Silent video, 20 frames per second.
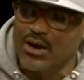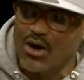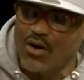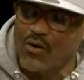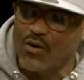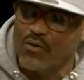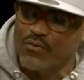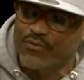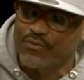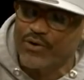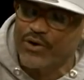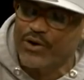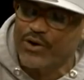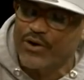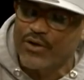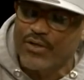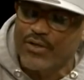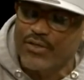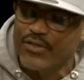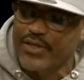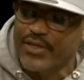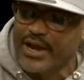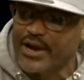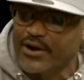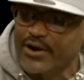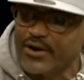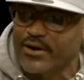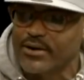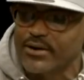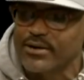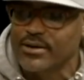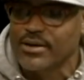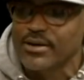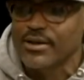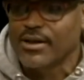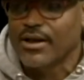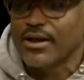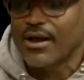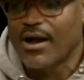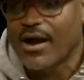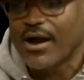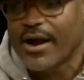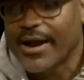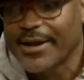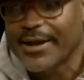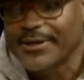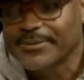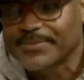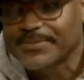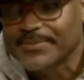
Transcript: over there. All right?